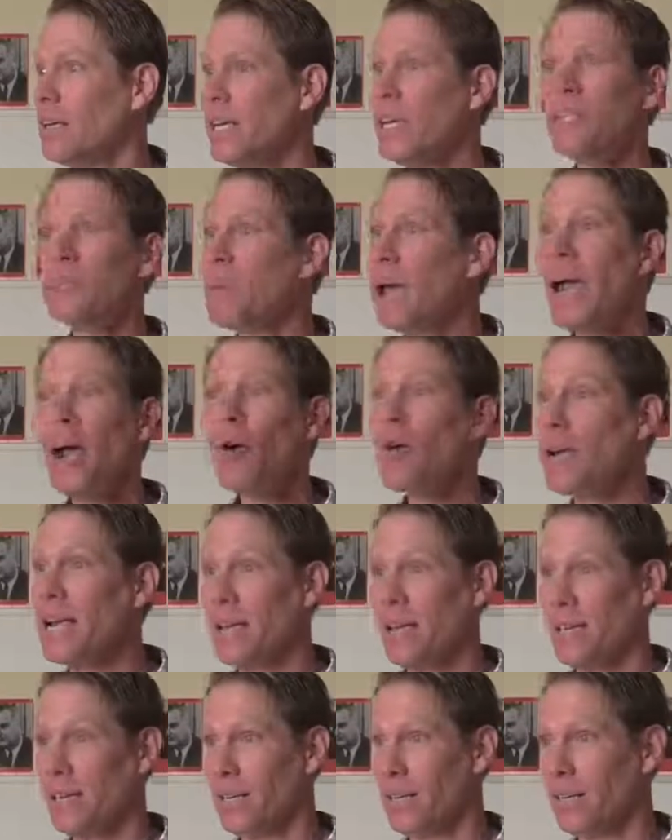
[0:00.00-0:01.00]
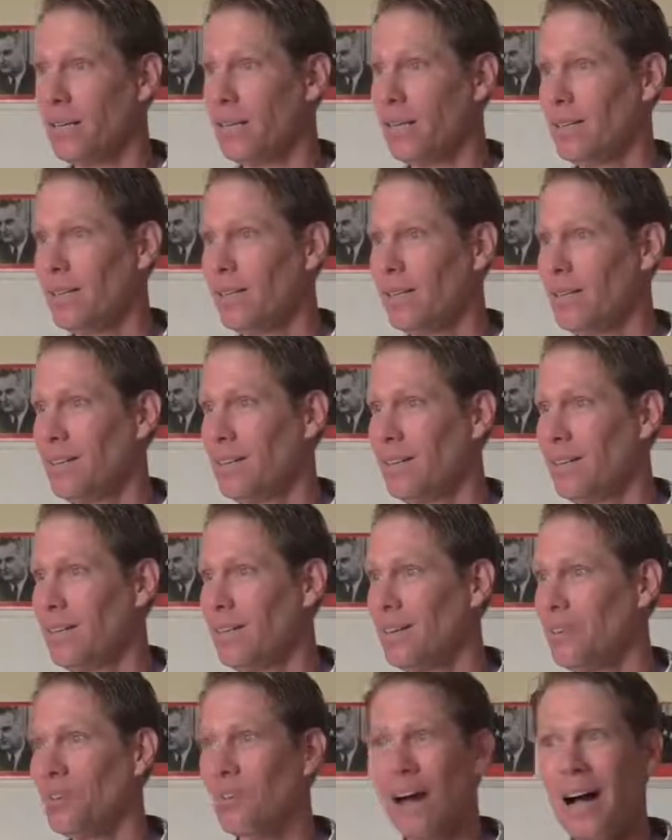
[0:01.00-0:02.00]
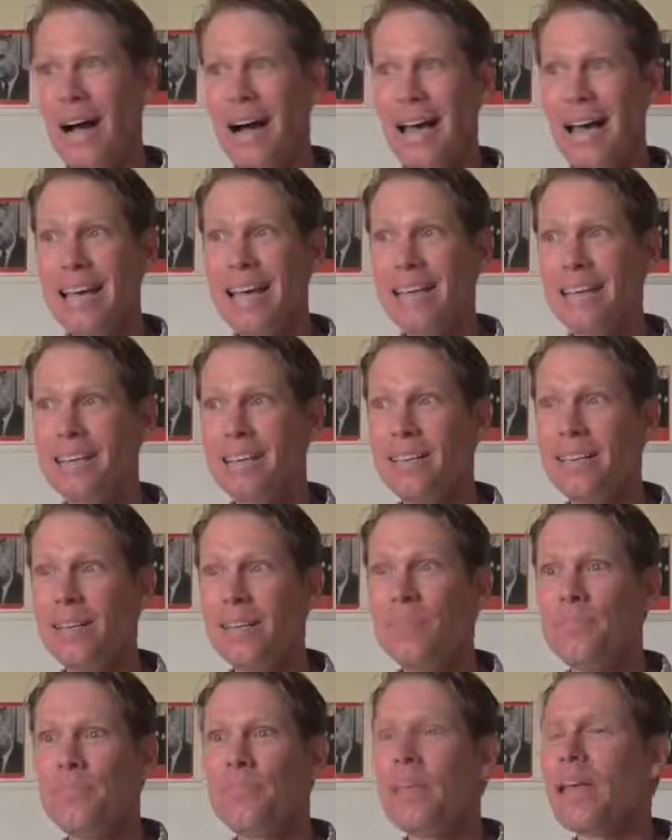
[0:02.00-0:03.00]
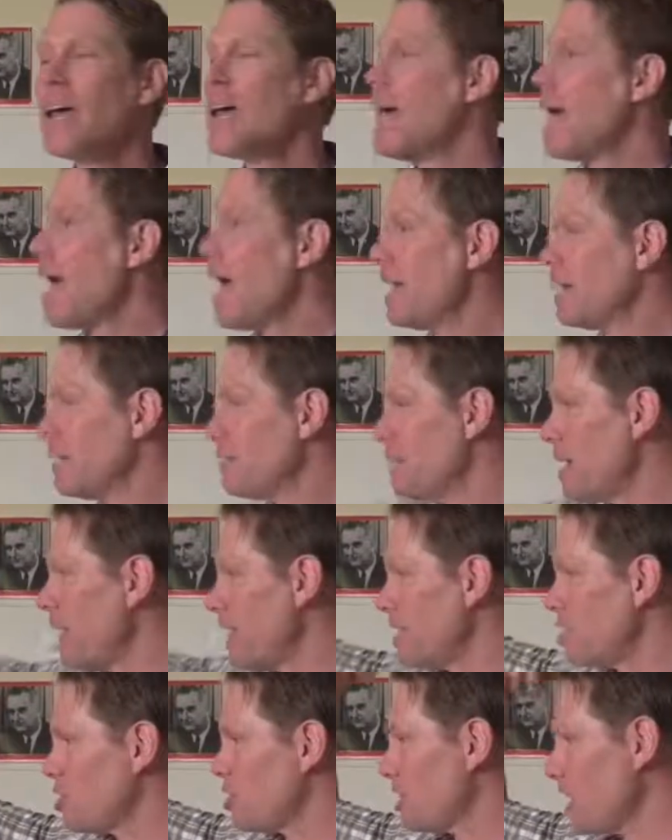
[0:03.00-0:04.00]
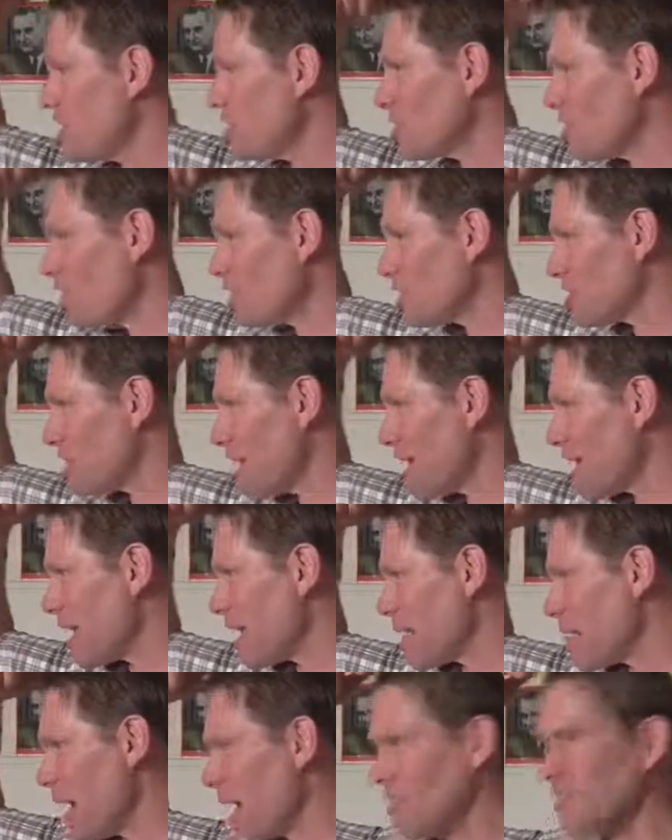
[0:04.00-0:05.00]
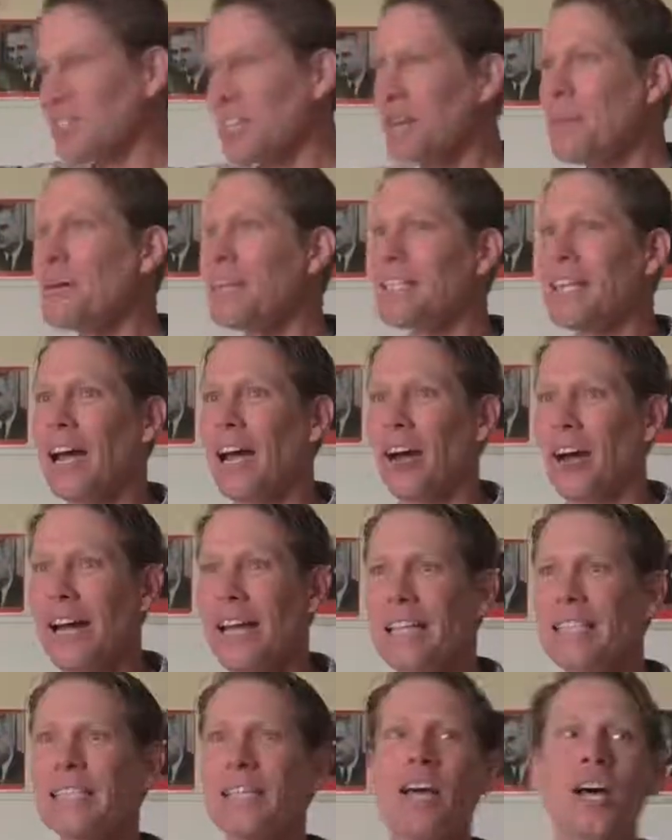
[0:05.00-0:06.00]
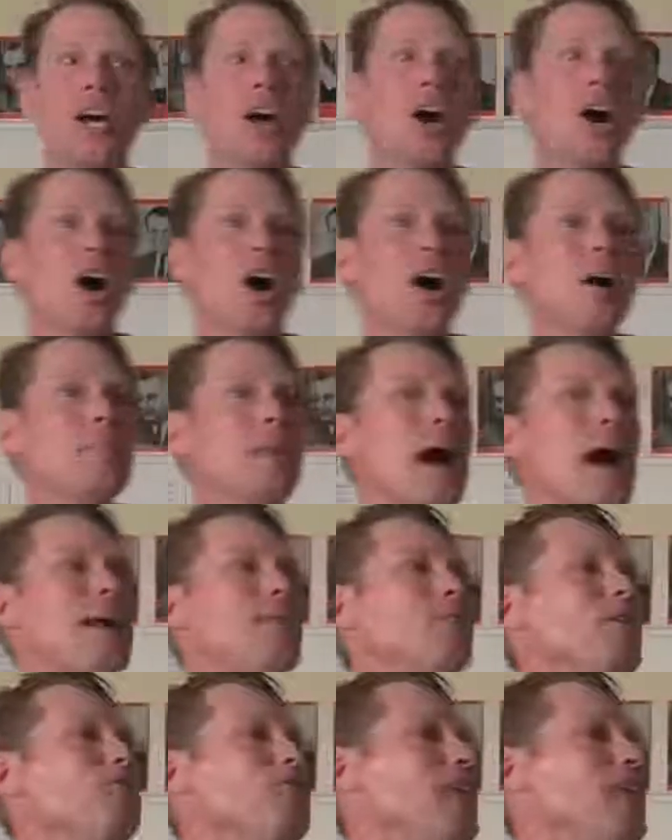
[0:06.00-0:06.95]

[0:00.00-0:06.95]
He's buried, right? And the minute she starts thinking about cemeteries, her mind